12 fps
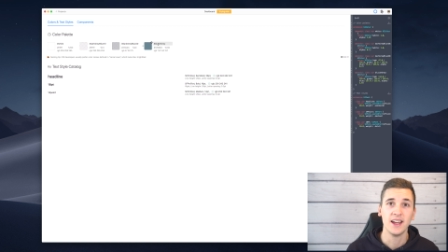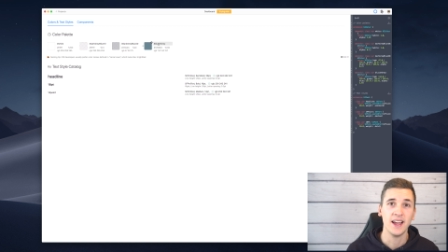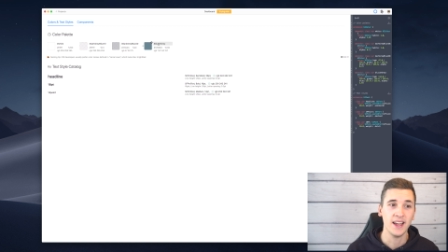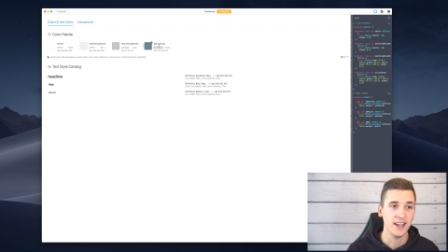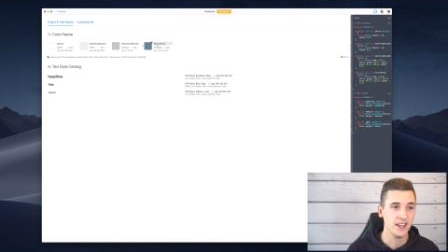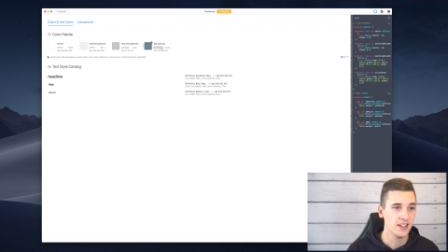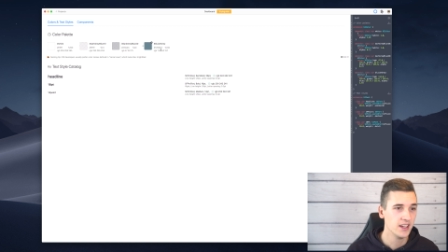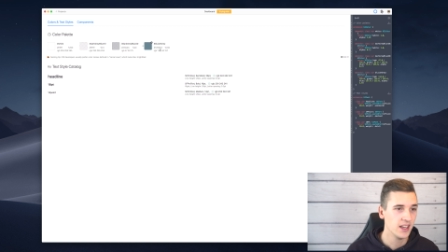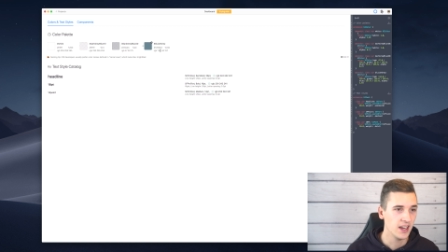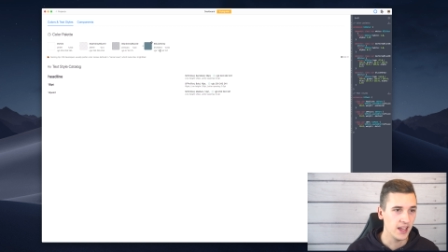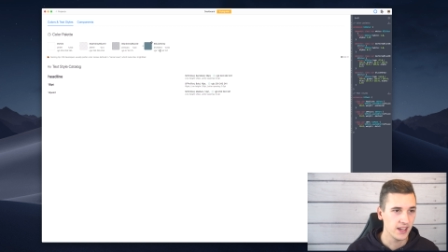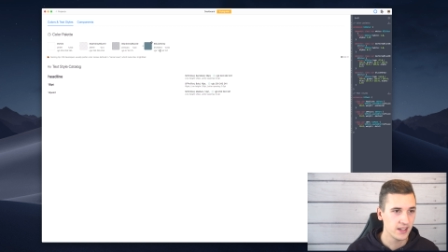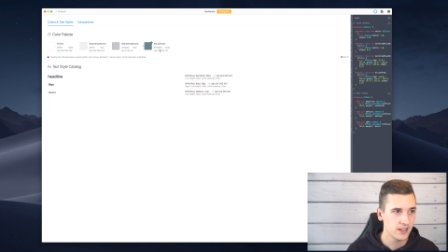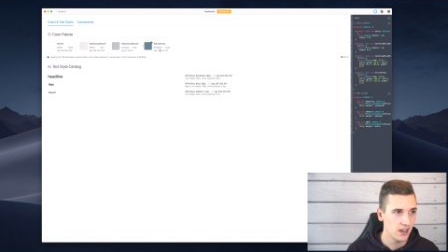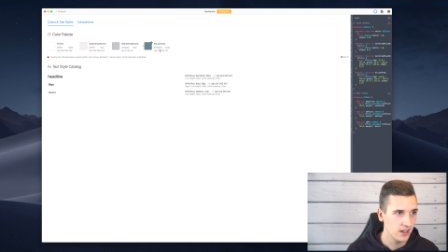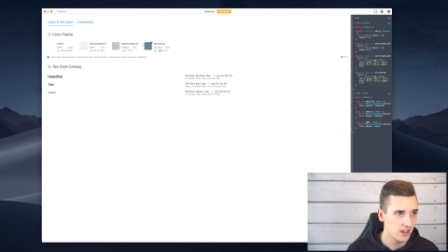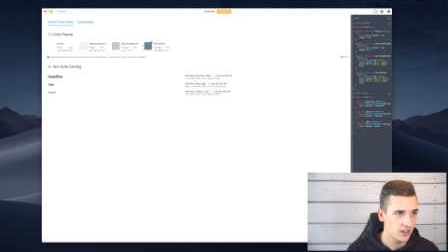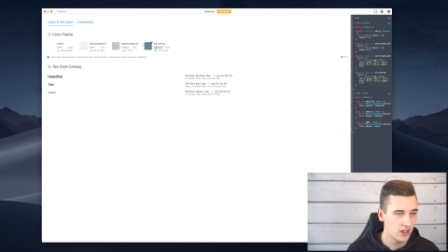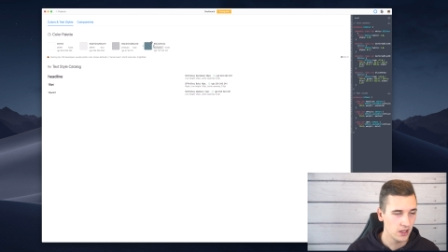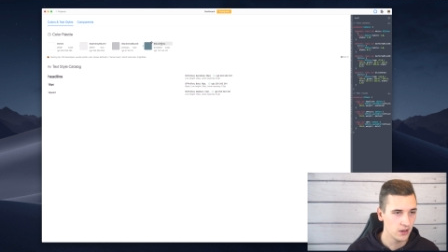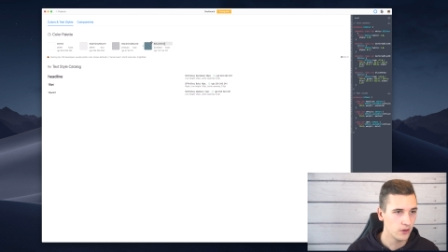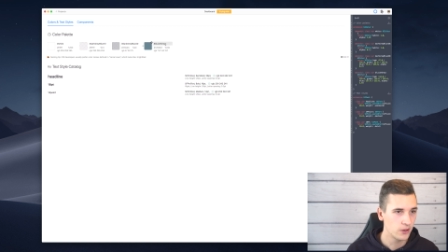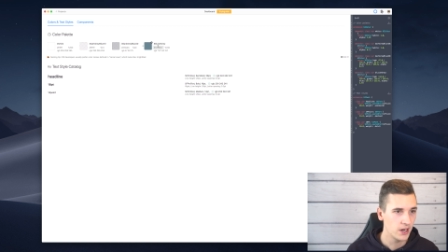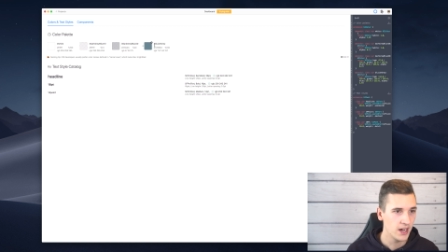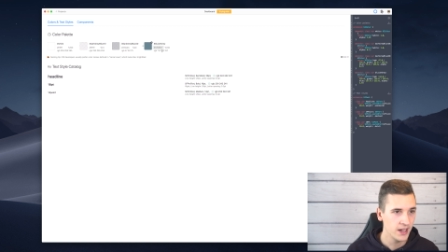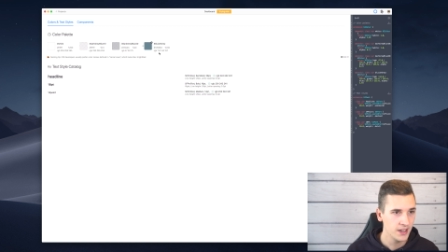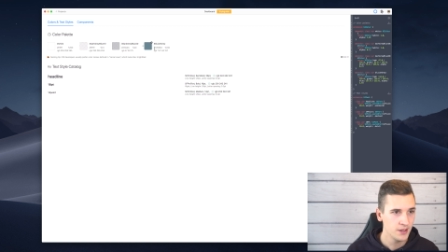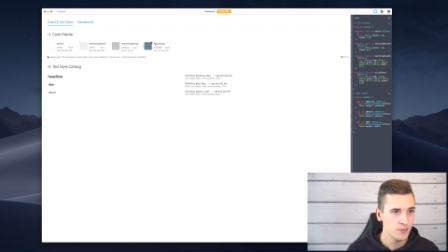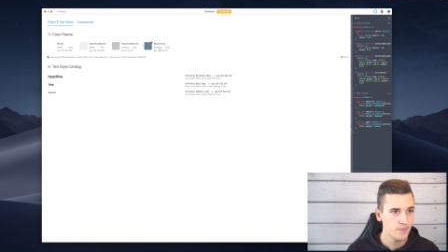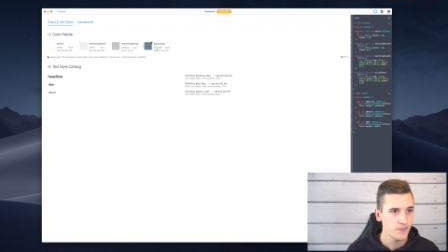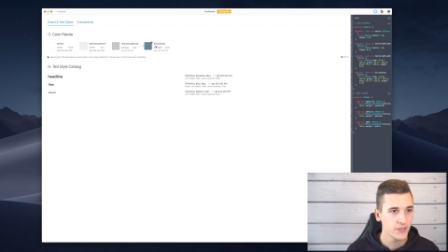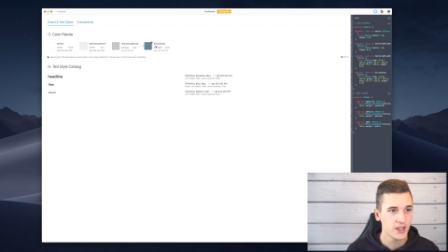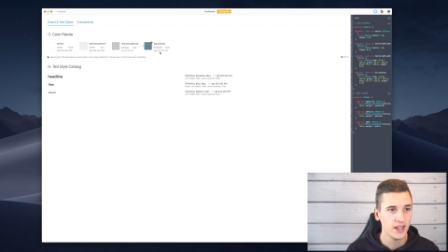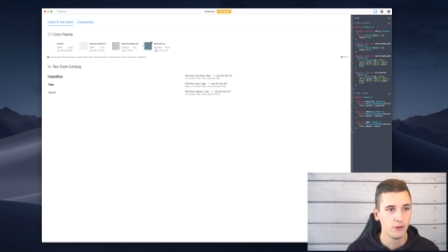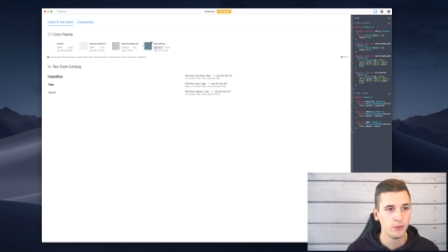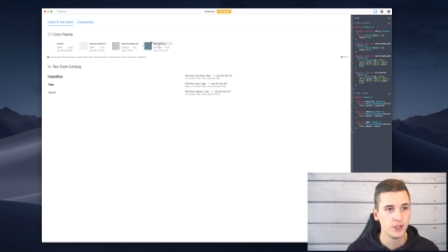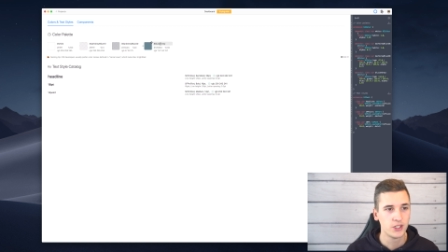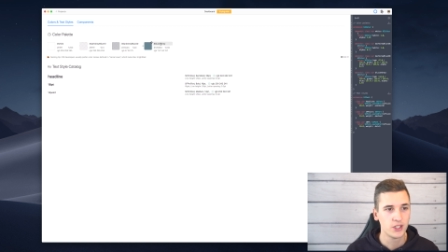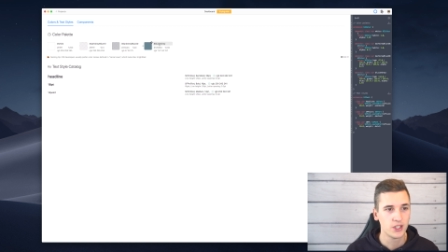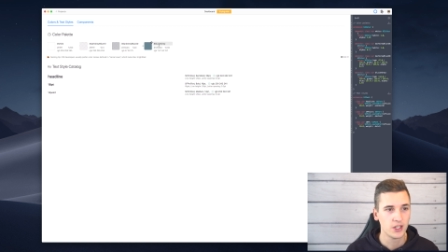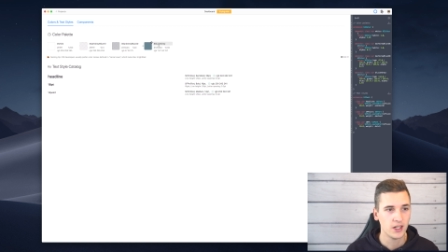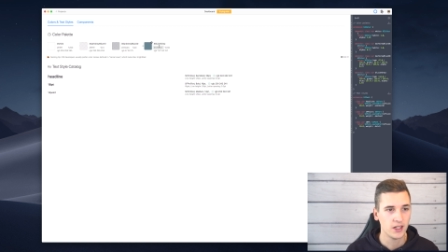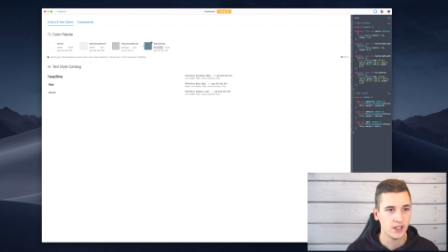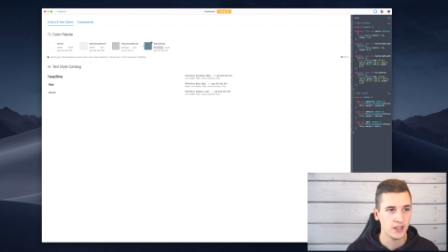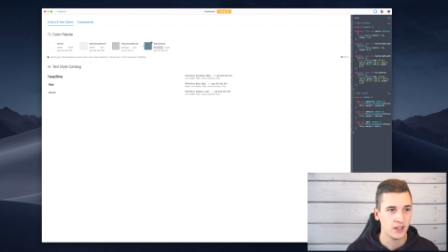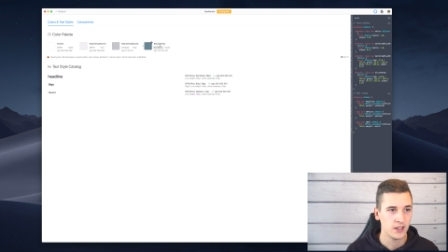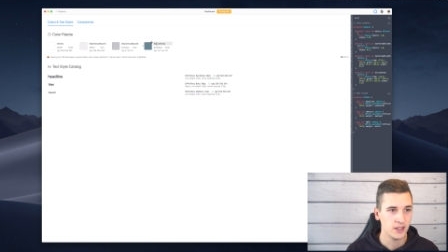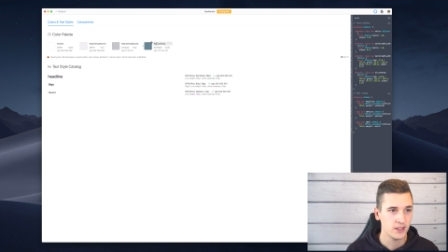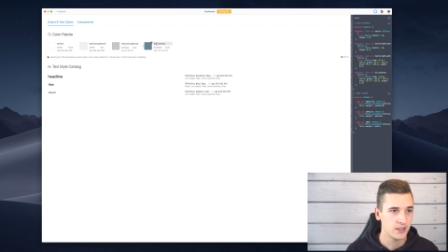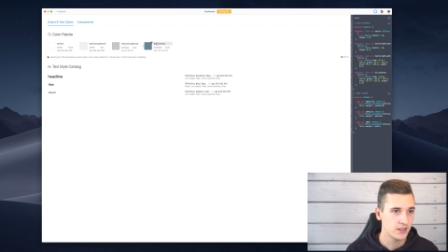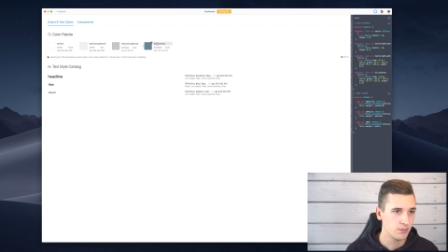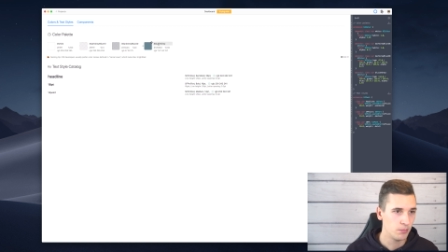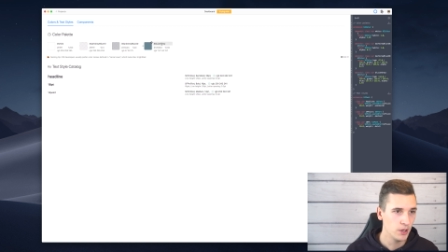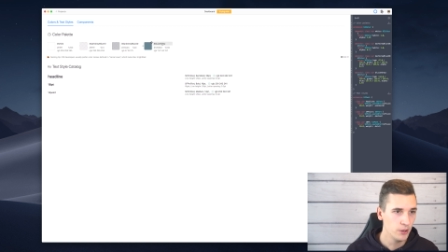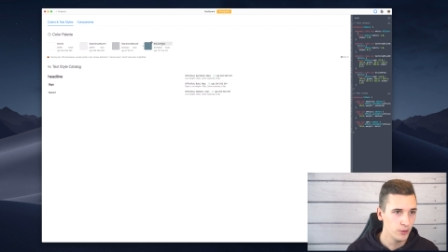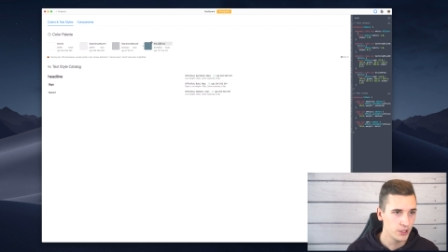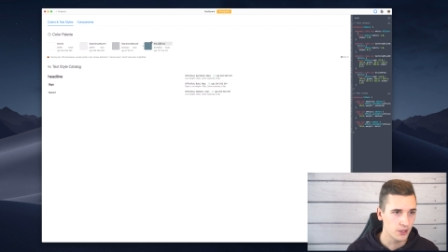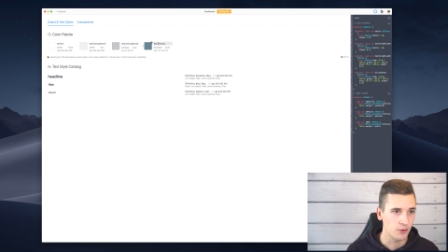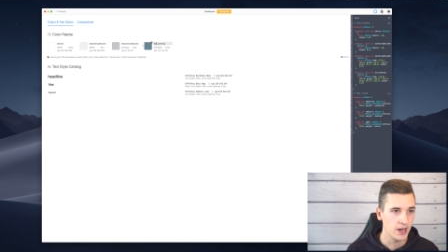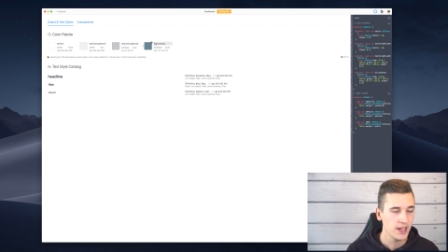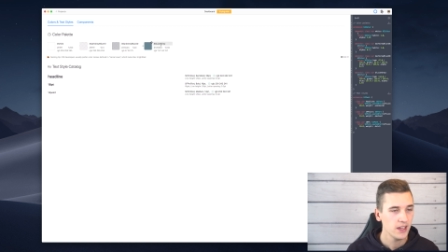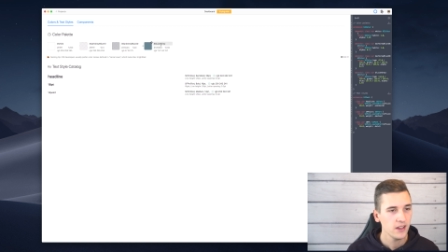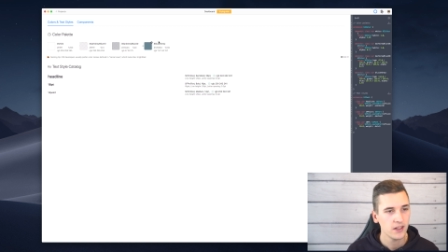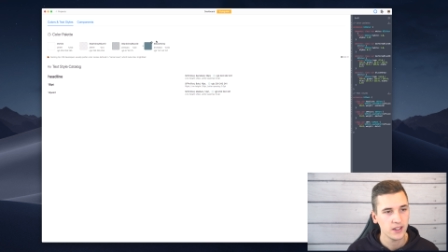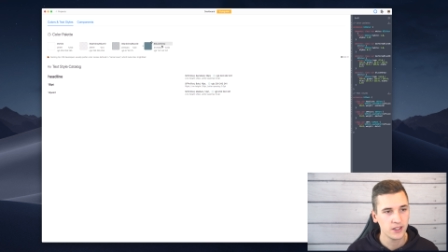a like color item which Uh, is bluish gray.